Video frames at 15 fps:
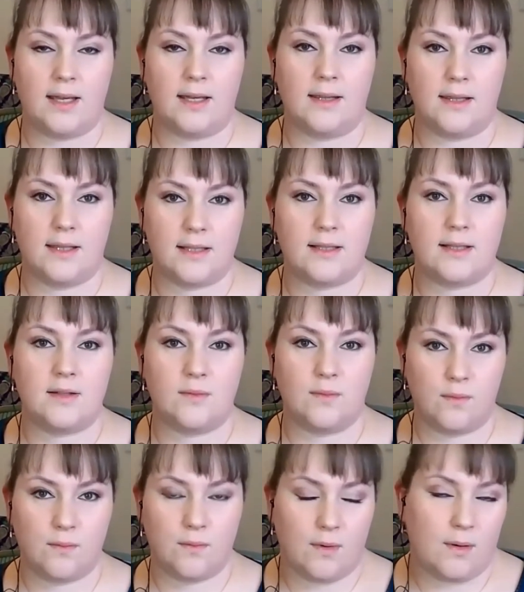And this is
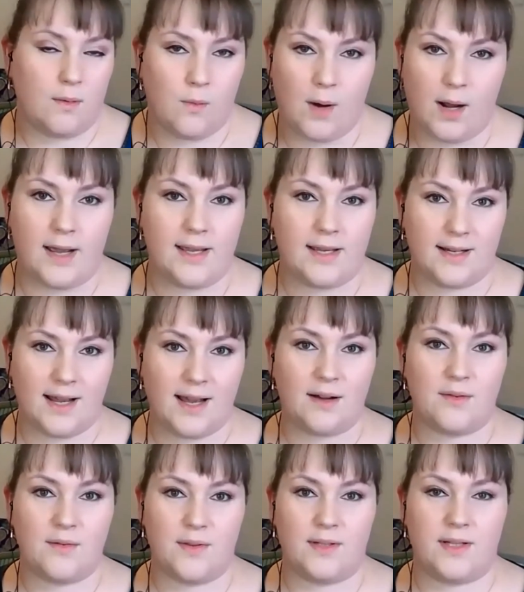why and
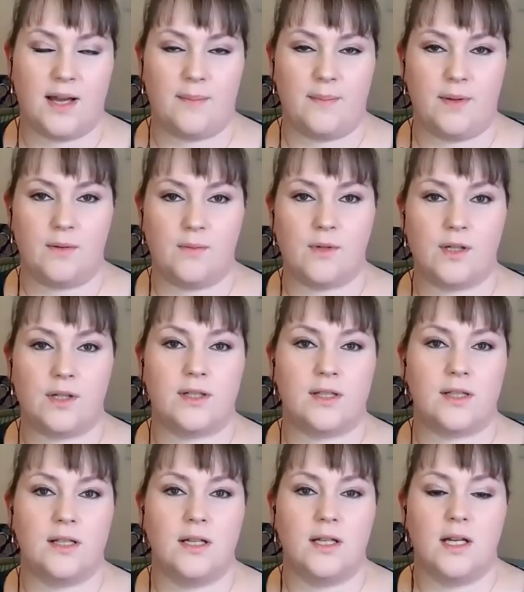how the tapping works.
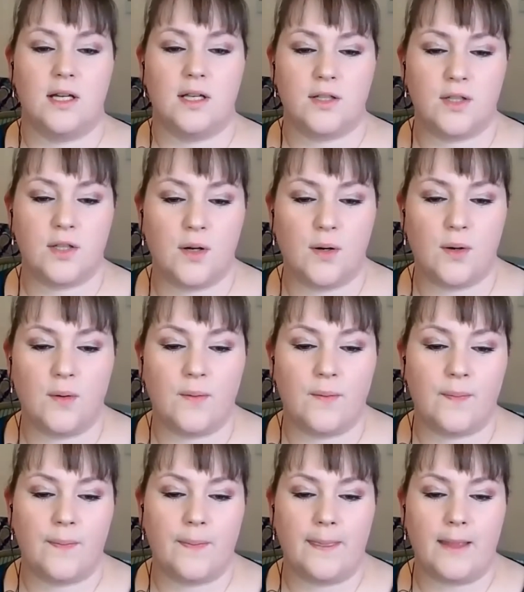So
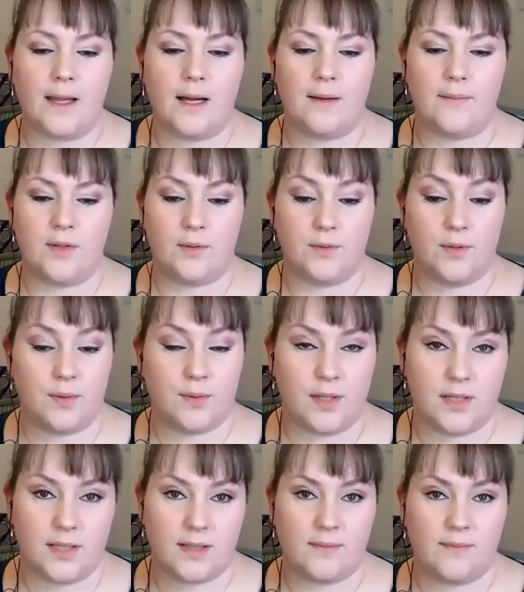you'll
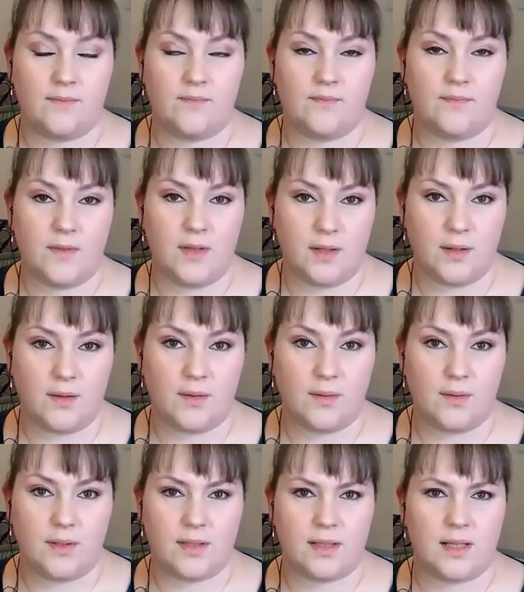notice, you
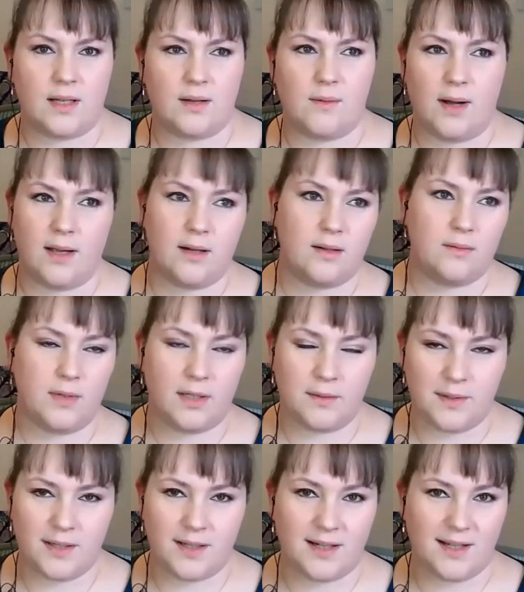know, it's like, when are
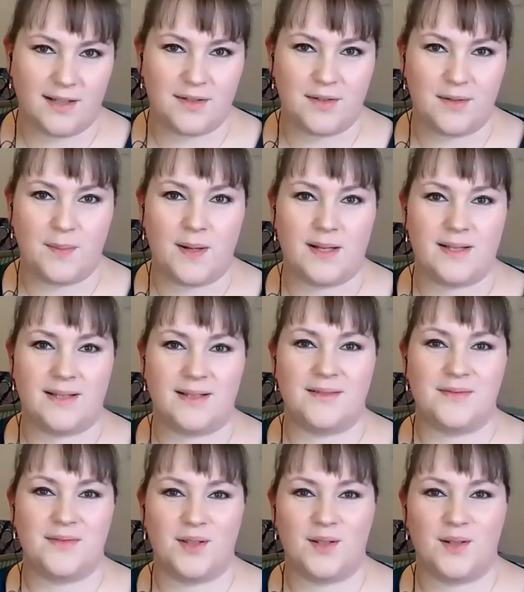we going to get to the positive,
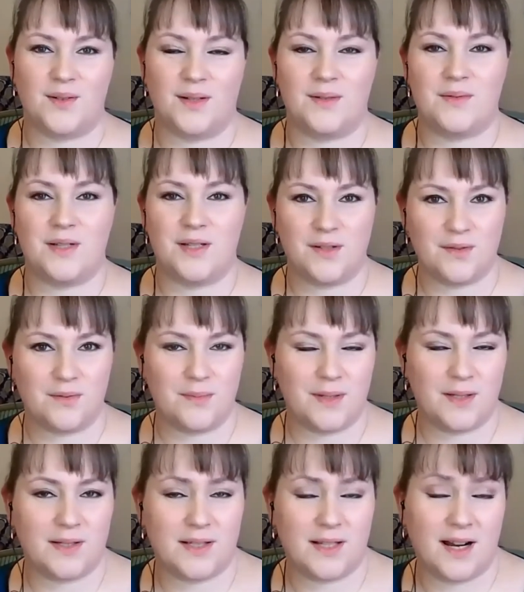you know? And we do,
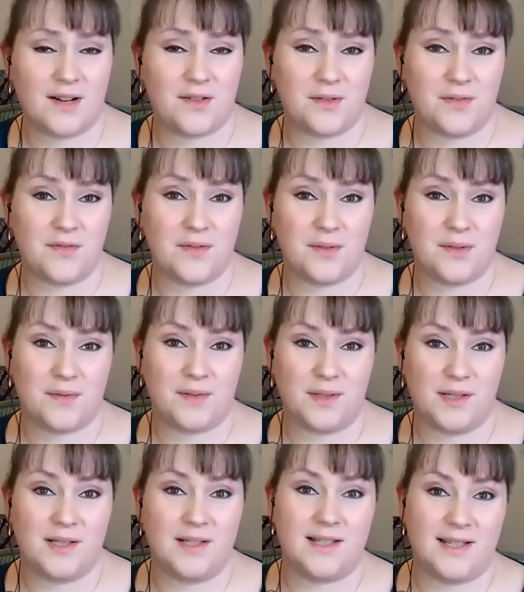because it actually feels really
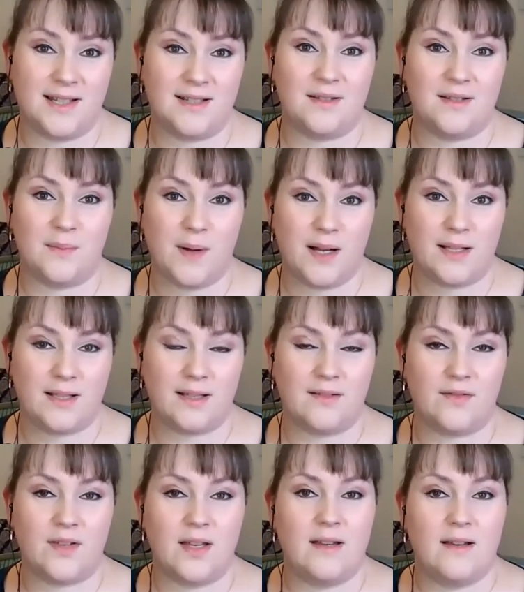good to get to the
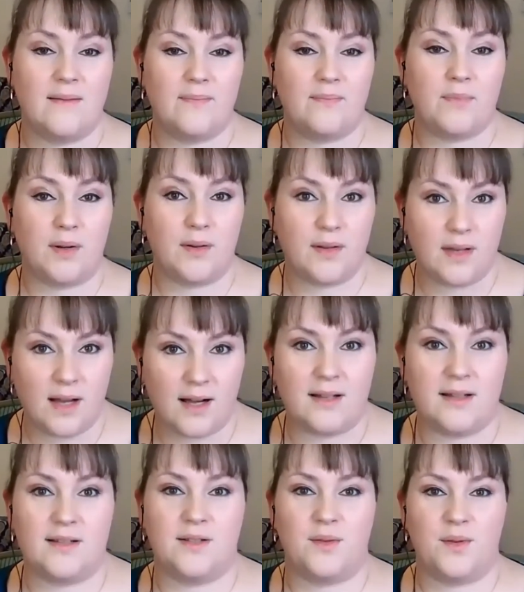positive, but not
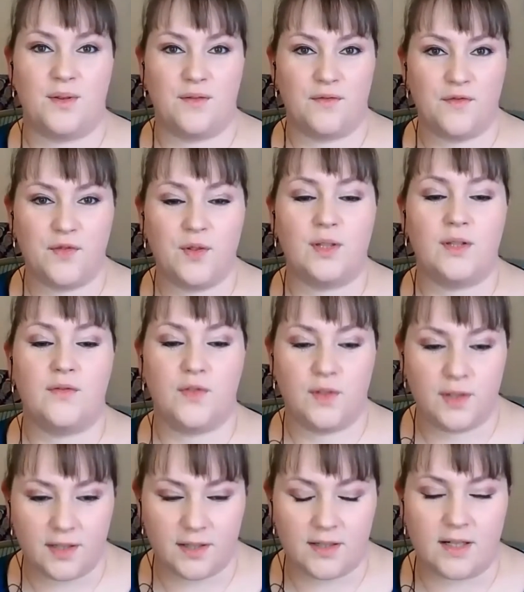until you
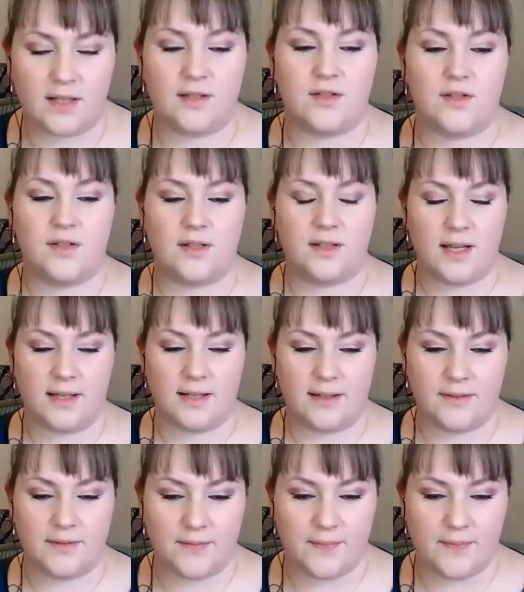fully acknowledge the negative.